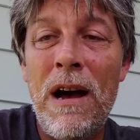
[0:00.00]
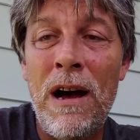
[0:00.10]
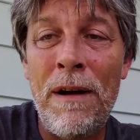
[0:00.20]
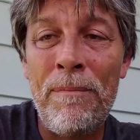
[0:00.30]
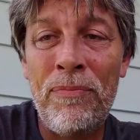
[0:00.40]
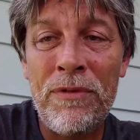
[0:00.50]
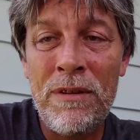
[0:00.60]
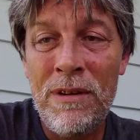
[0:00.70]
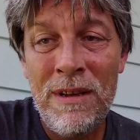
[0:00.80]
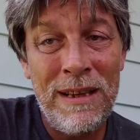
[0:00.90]
Um,
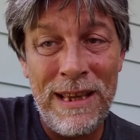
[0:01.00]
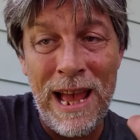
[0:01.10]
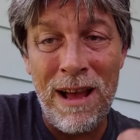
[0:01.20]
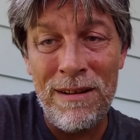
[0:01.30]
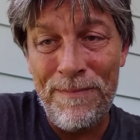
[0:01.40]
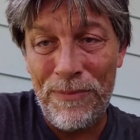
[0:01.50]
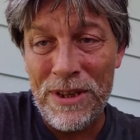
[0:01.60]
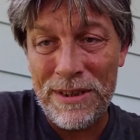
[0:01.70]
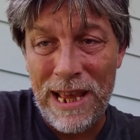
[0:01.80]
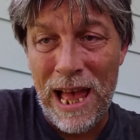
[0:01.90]
yeah,
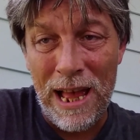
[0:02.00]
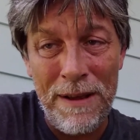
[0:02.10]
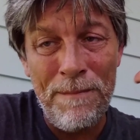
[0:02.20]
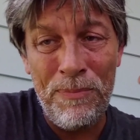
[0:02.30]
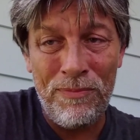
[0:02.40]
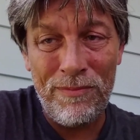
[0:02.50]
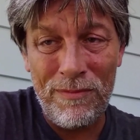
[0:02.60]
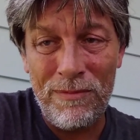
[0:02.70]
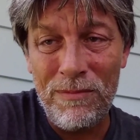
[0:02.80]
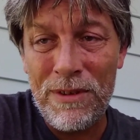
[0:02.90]
this guy,
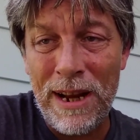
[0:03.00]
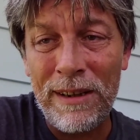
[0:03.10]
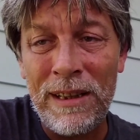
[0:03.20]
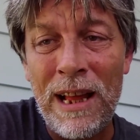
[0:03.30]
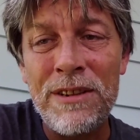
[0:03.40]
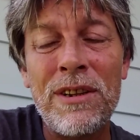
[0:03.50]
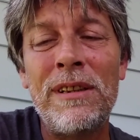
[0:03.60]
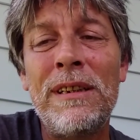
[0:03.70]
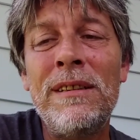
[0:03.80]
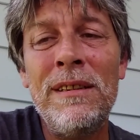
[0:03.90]

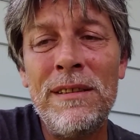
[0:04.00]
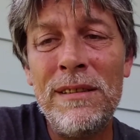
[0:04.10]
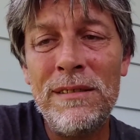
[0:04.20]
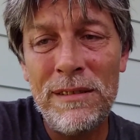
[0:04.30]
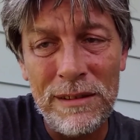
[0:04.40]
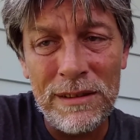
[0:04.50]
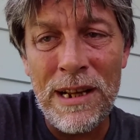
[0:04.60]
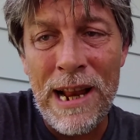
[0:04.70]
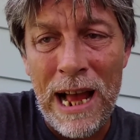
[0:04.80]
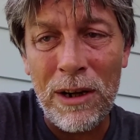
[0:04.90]
technologically
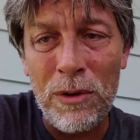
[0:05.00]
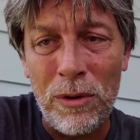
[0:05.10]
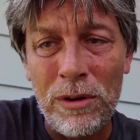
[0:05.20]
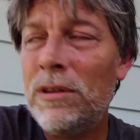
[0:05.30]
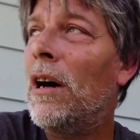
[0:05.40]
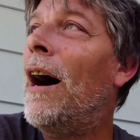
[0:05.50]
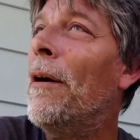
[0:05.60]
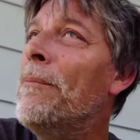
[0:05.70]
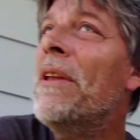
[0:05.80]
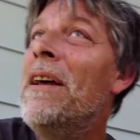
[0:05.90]
not cool.
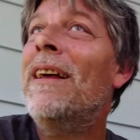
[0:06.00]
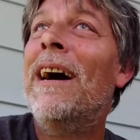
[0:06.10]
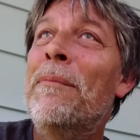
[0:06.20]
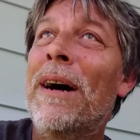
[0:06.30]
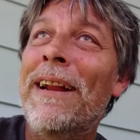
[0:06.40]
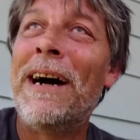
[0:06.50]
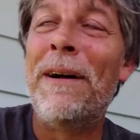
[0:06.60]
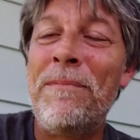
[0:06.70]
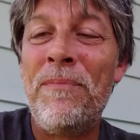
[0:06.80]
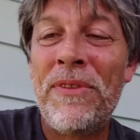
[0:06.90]

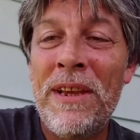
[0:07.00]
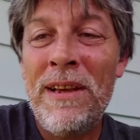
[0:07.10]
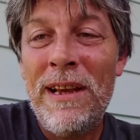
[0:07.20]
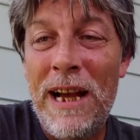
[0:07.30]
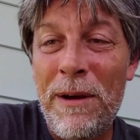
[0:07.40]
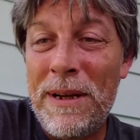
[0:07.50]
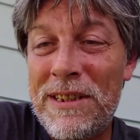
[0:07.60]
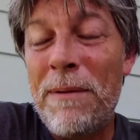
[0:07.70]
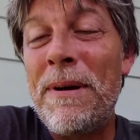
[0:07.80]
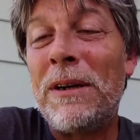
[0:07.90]
But anyway,
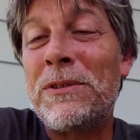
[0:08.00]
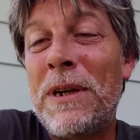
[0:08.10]
something else.